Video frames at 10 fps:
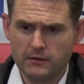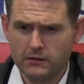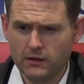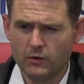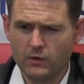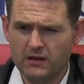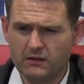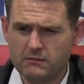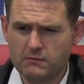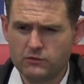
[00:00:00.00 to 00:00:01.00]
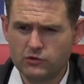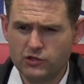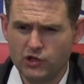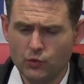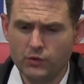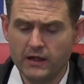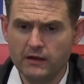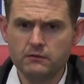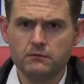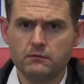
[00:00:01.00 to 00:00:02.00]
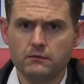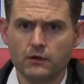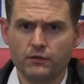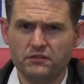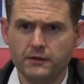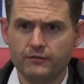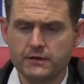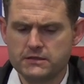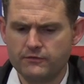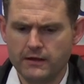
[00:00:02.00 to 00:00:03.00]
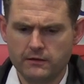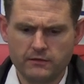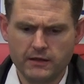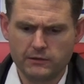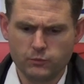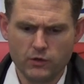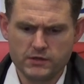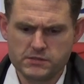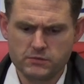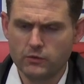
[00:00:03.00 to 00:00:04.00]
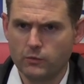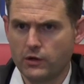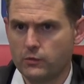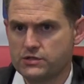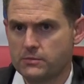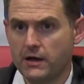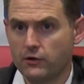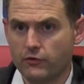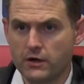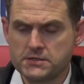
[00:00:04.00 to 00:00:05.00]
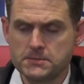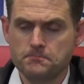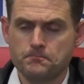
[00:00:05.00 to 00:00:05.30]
you know, and tuned in on the defensive end, and that was what it was about for us.